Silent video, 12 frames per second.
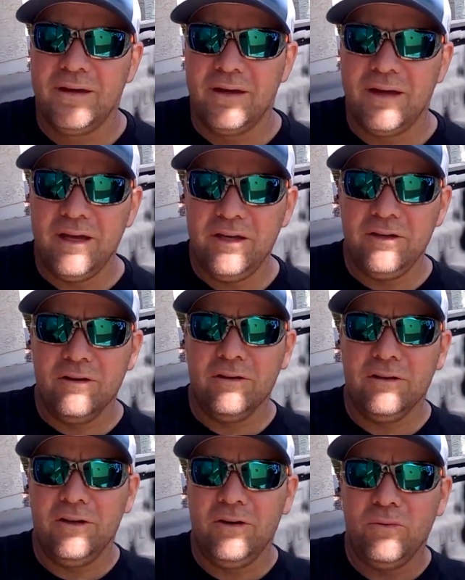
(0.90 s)
Hey,
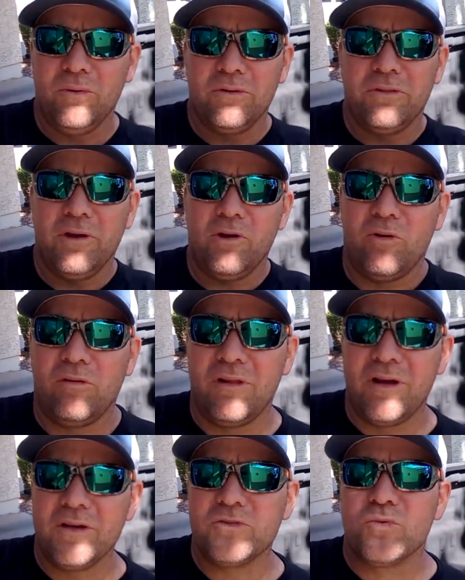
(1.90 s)
Young here with
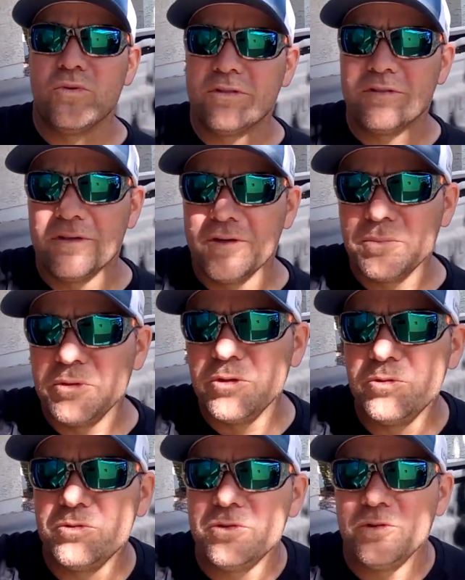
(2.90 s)
Overlandish. What's up,
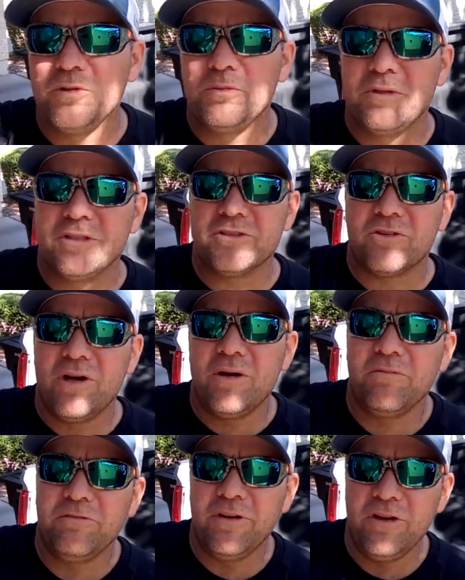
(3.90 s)
YouTube, Instagram,
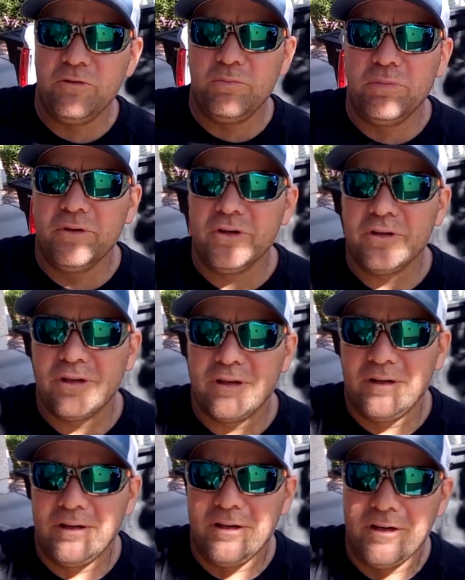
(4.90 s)
Facebook,
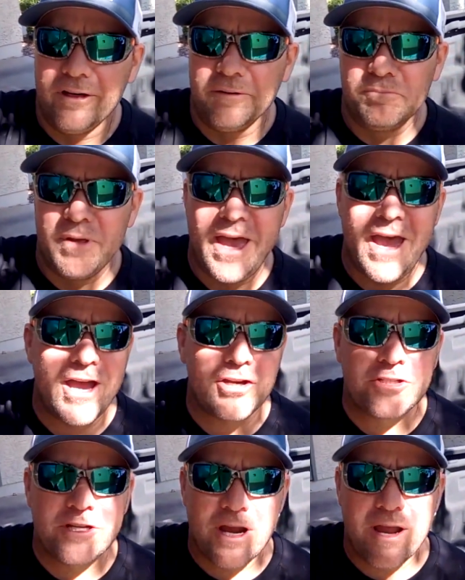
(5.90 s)

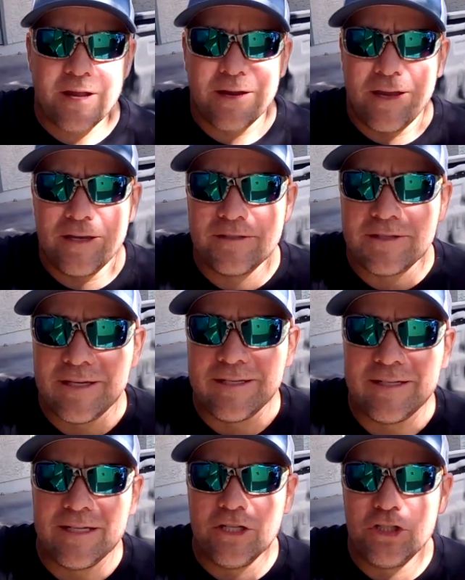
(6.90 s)
hashtag
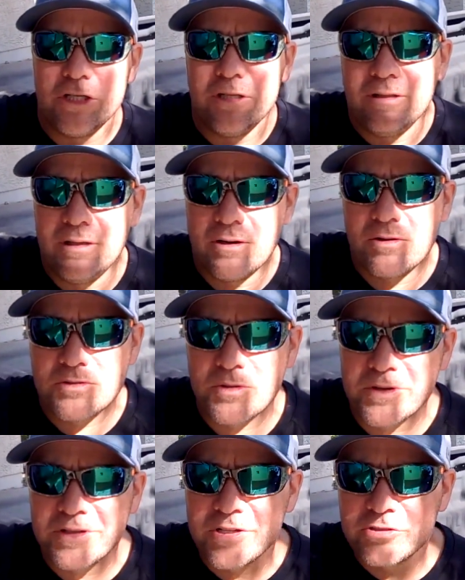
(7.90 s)
AZTG, the Arizona
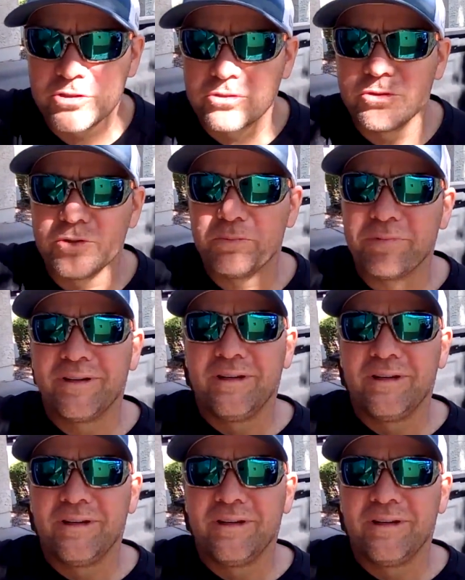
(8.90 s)
Tundra Group,